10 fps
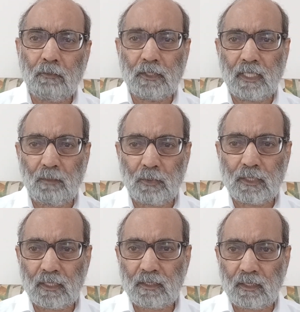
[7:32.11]
which can be
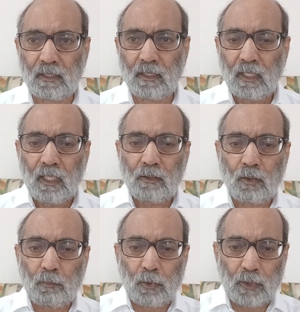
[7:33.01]
just
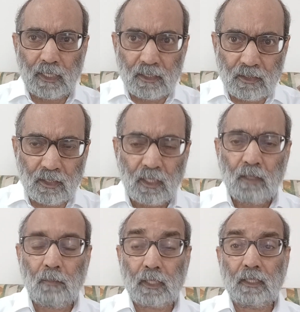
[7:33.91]
protest,
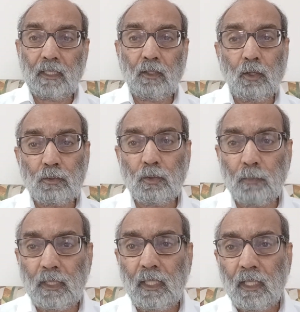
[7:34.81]
but it can also
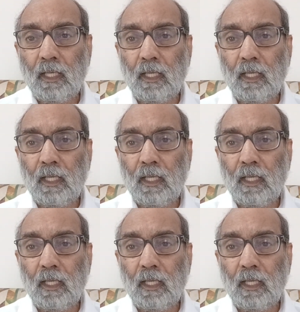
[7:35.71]
be